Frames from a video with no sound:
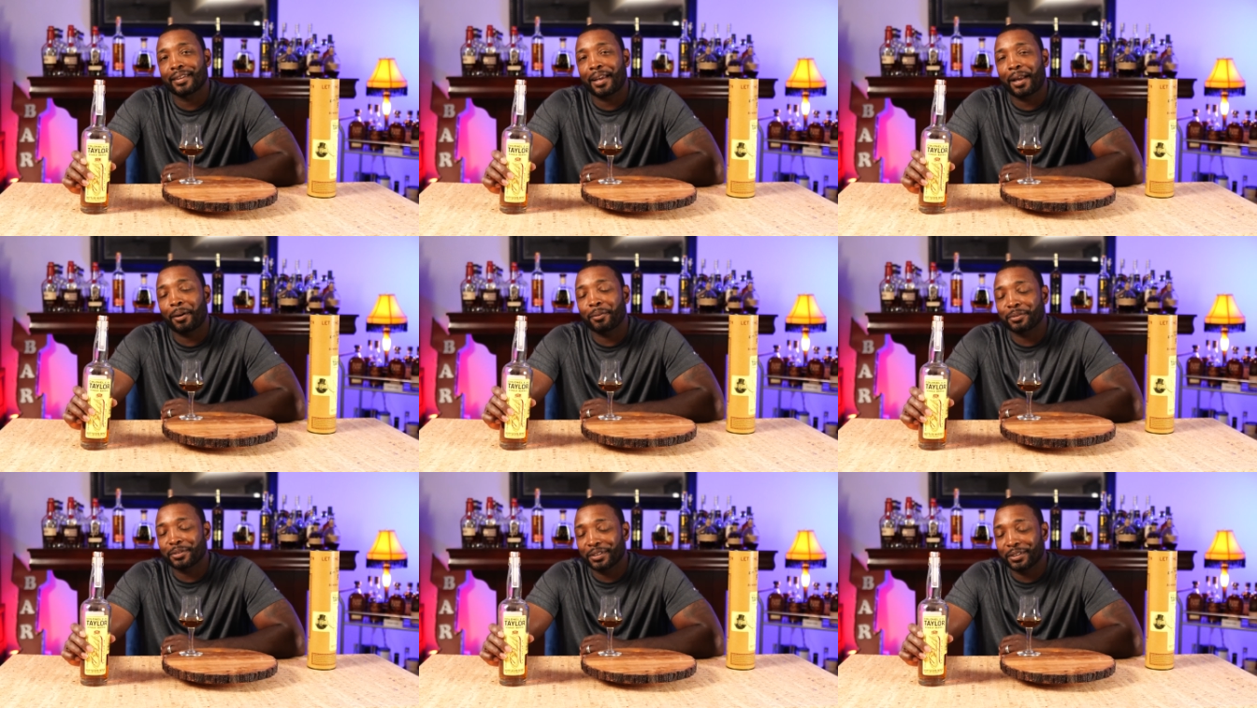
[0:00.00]

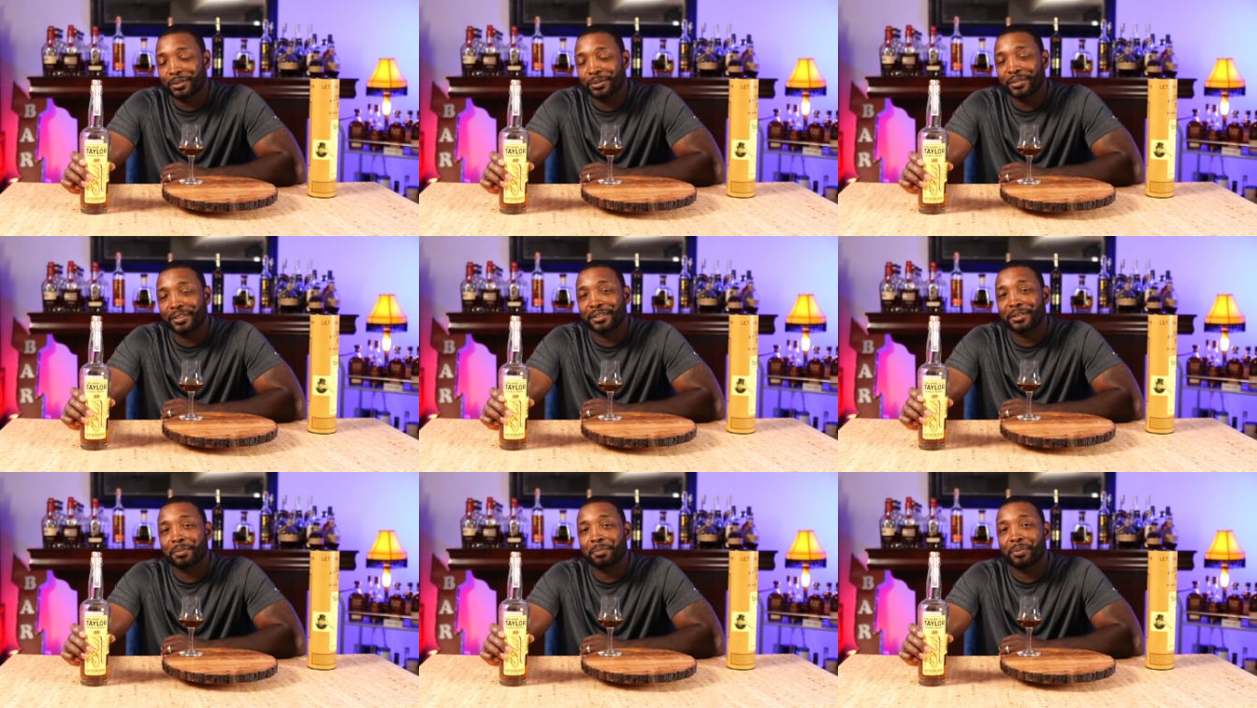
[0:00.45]
I was a little
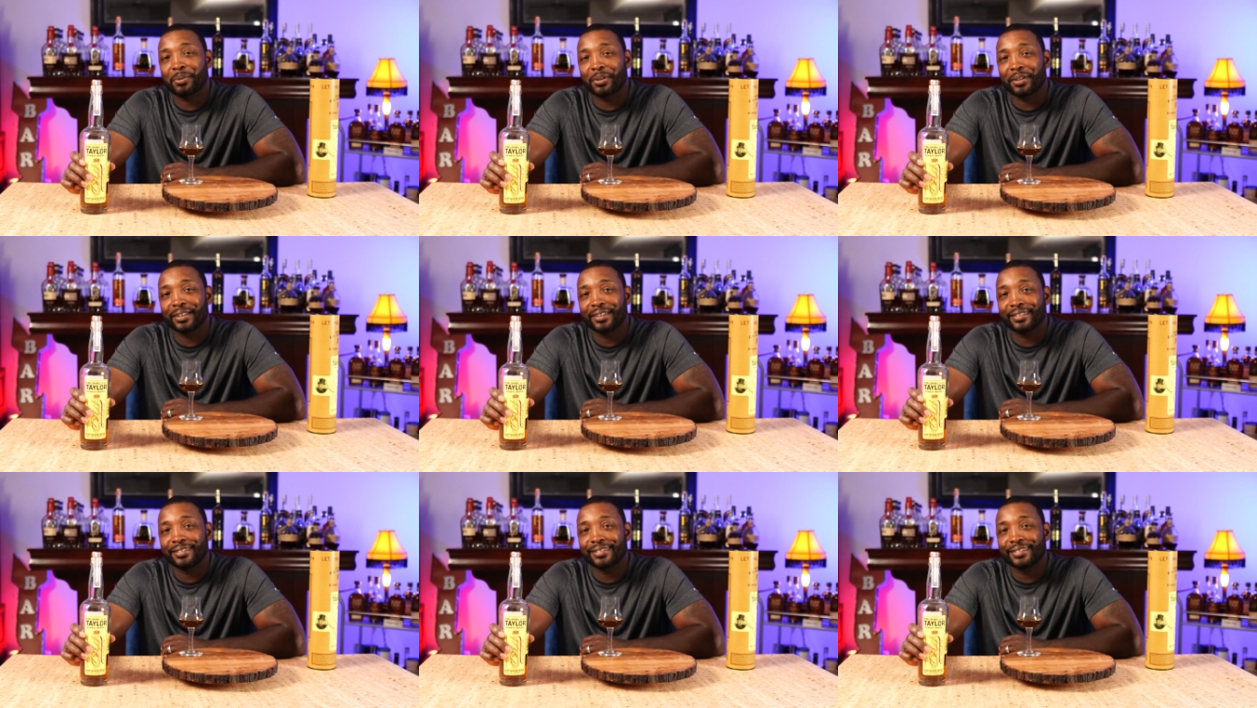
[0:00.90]
disappointed.
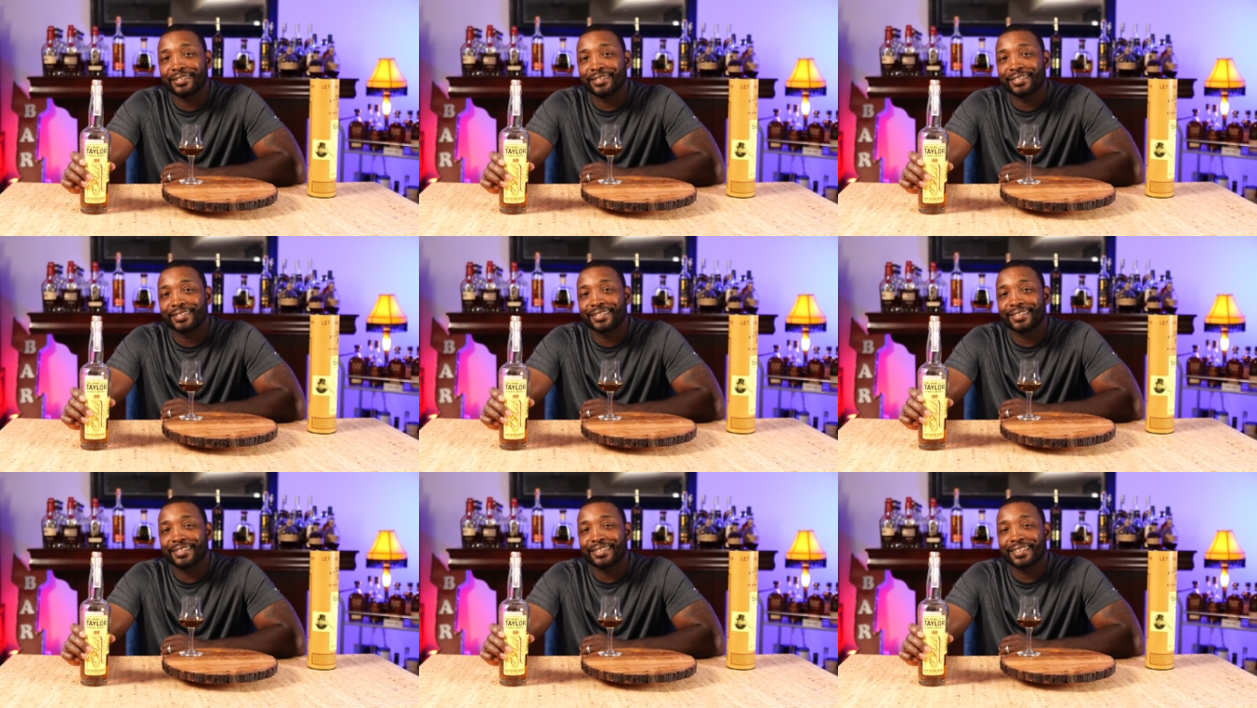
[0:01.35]

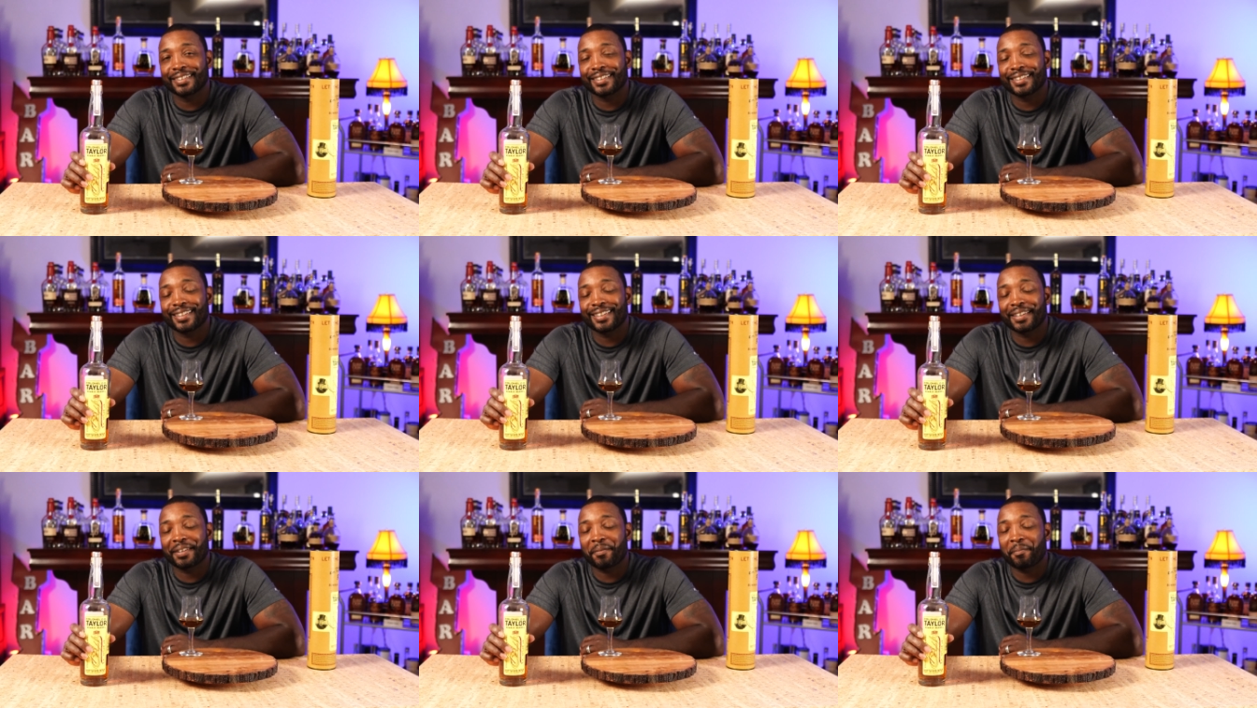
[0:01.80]

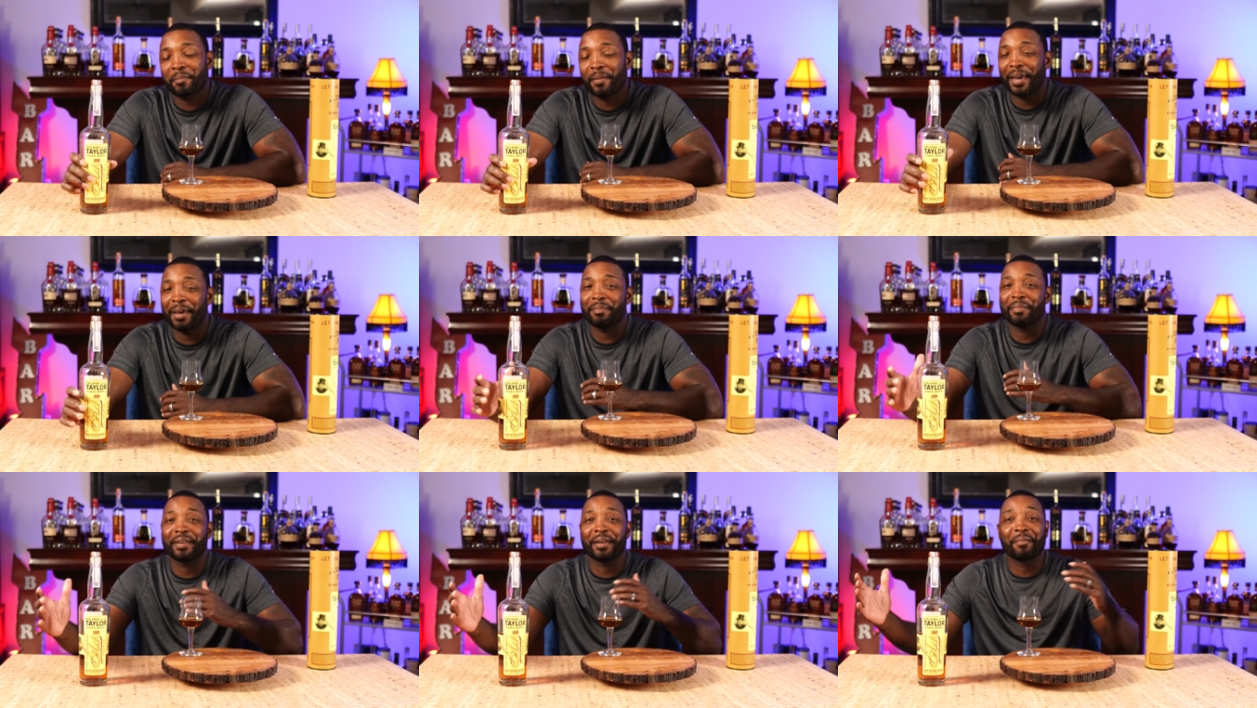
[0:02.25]

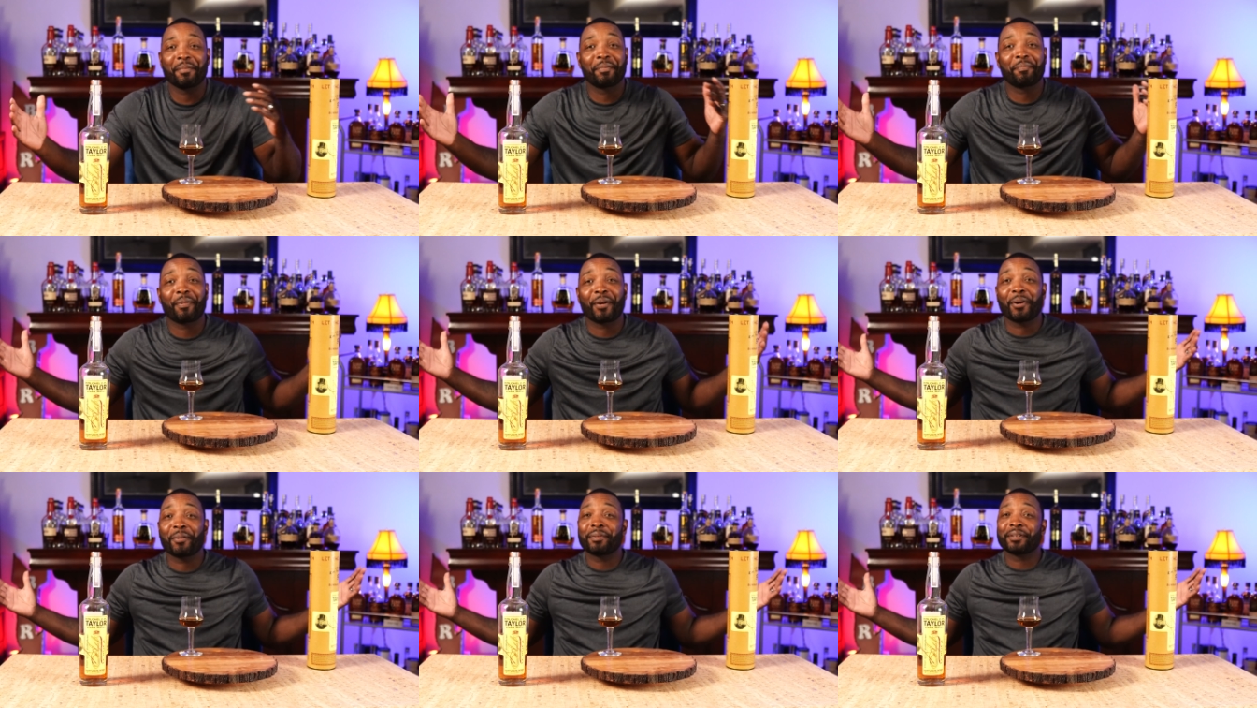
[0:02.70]
Maybe I'm a
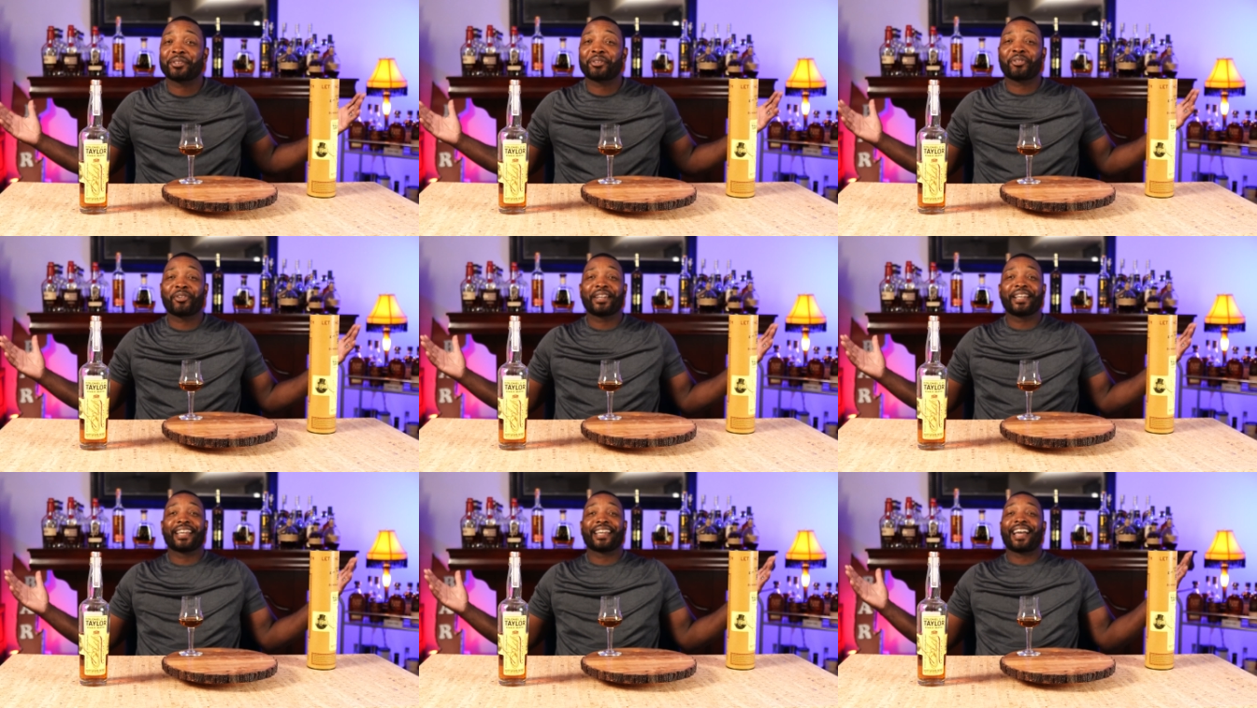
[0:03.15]
burger
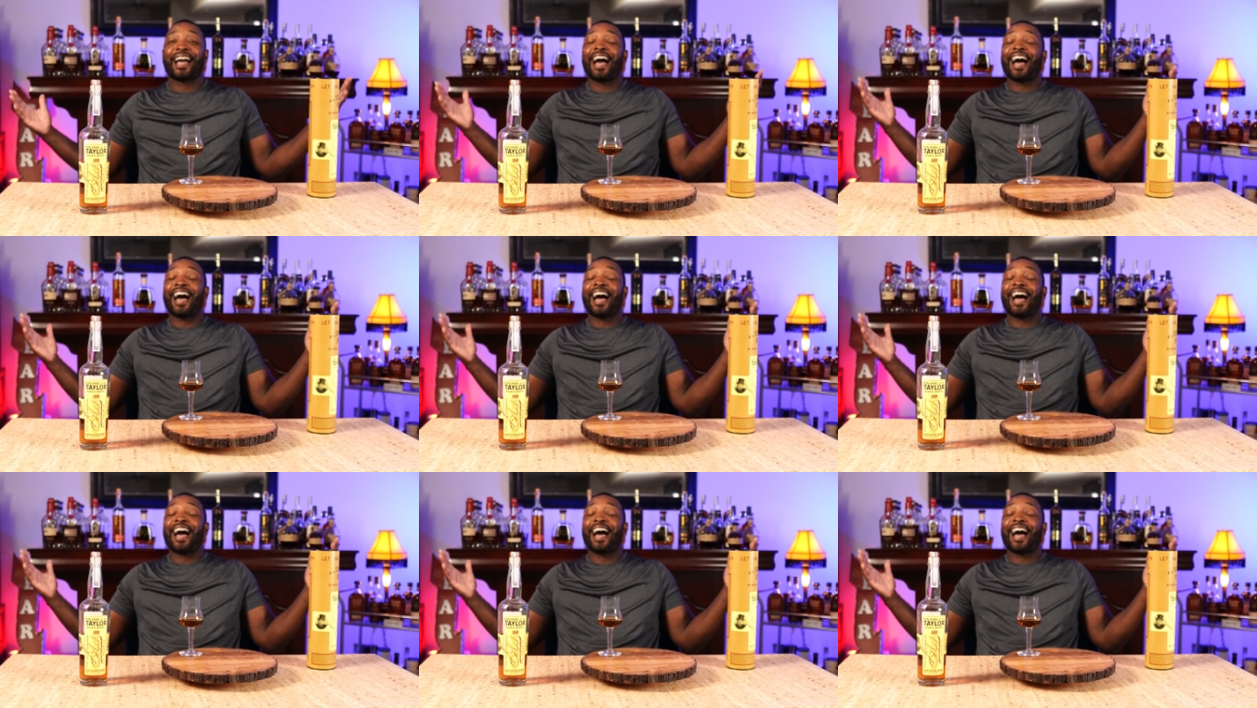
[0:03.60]
critic.